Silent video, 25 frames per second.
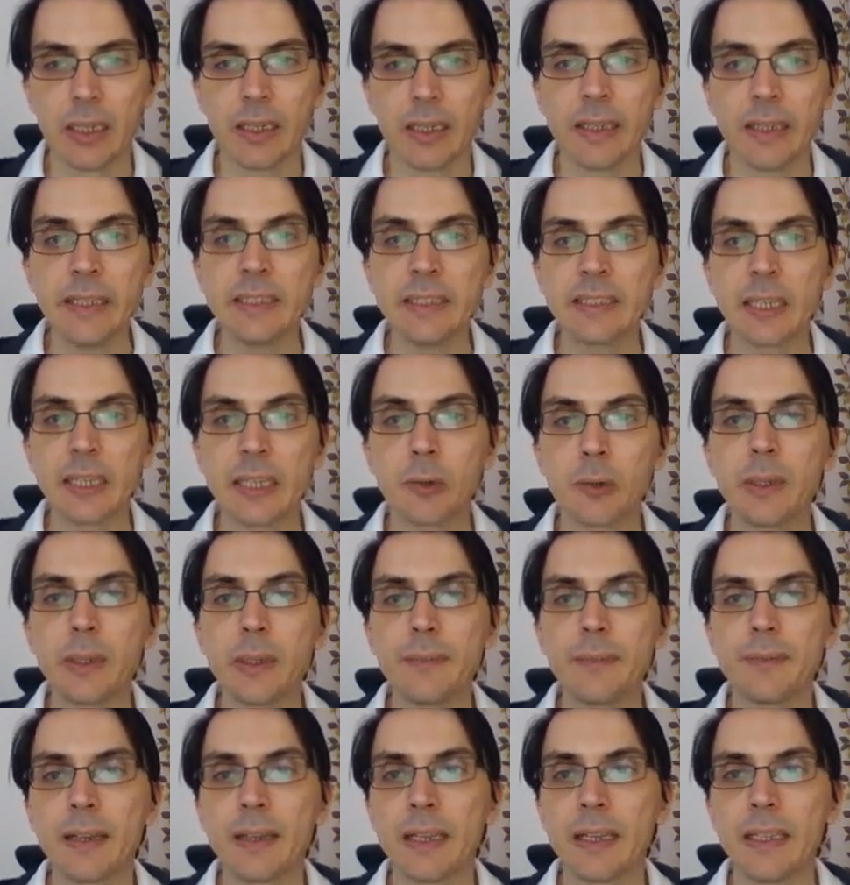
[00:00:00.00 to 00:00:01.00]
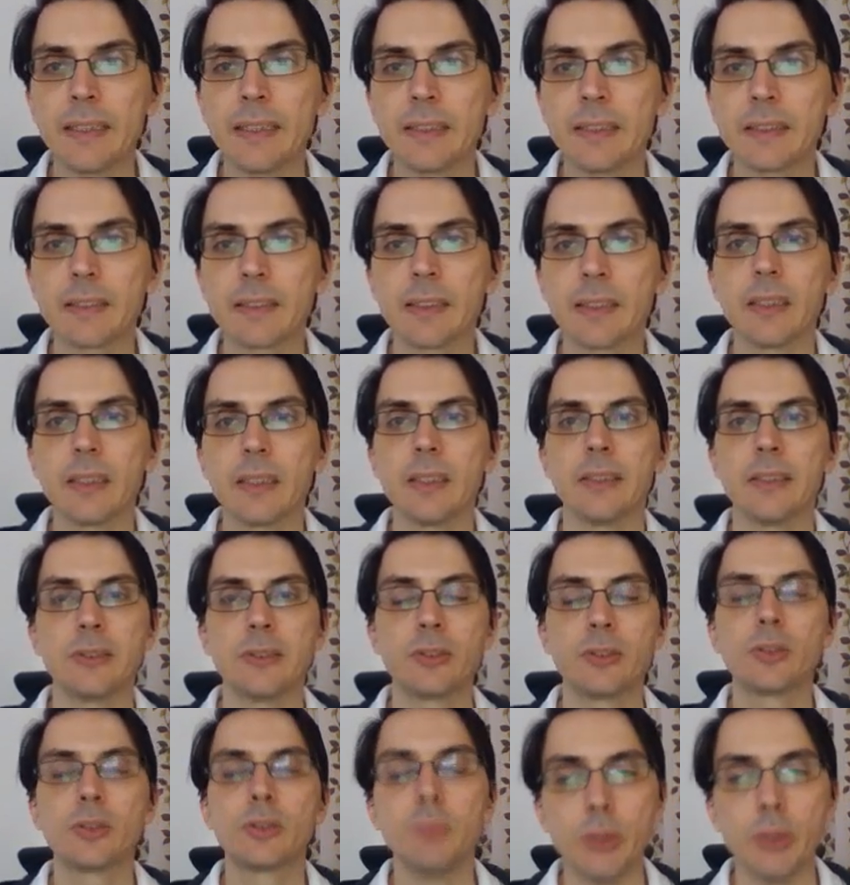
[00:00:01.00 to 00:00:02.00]
is equivalent
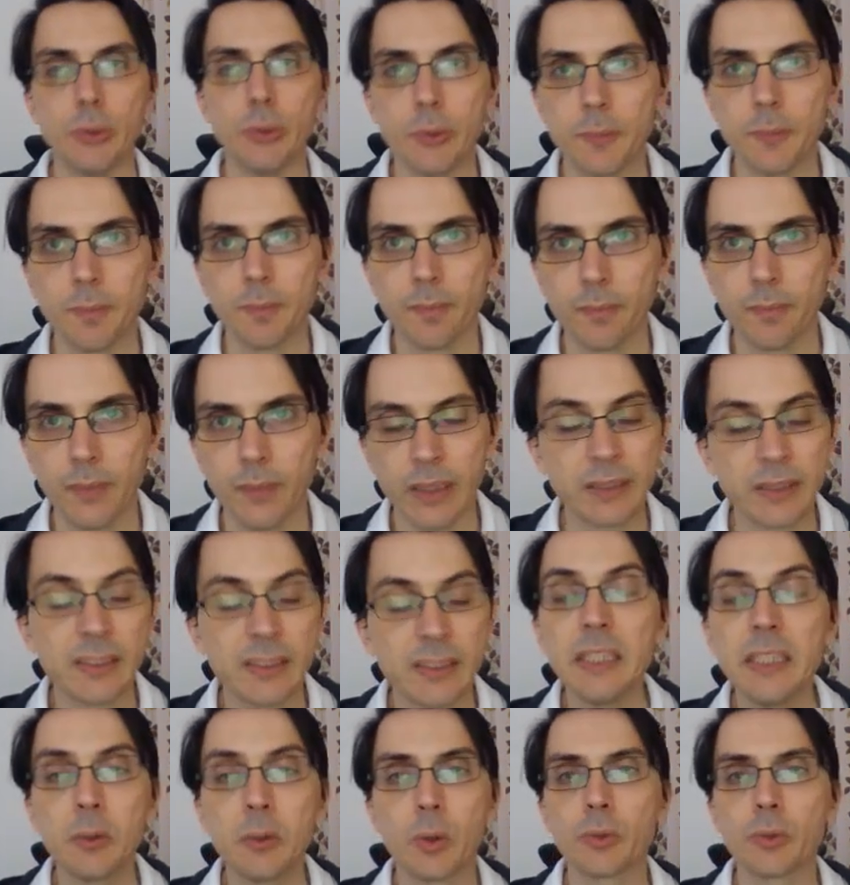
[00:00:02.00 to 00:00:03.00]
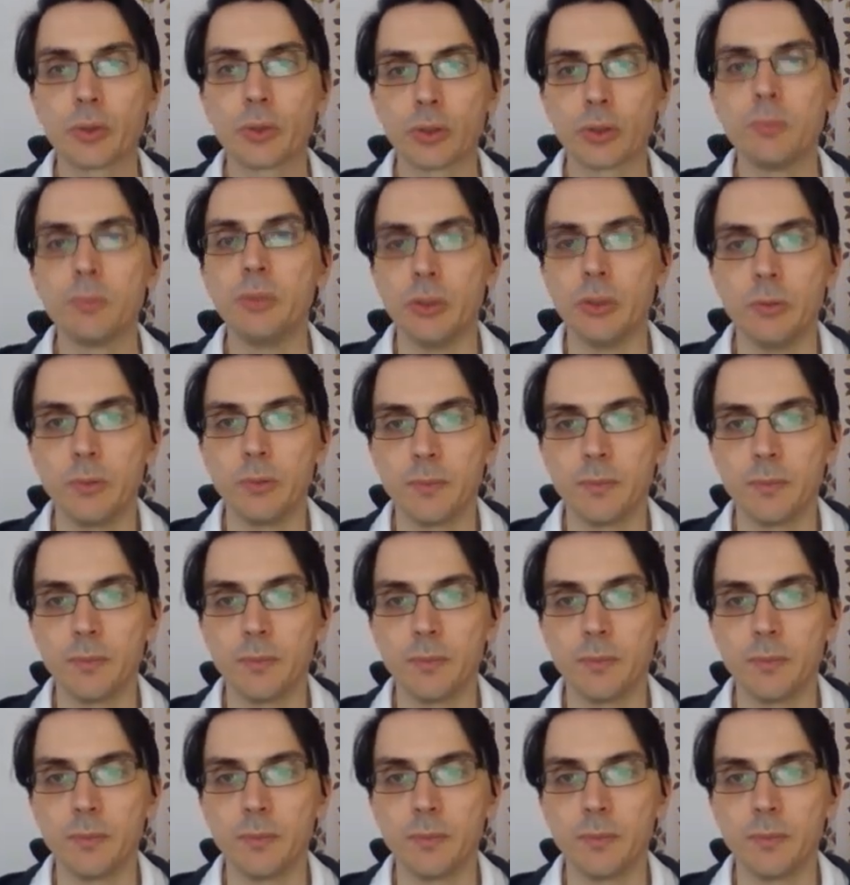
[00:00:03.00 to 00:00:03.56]
to mu. It's equal to mu.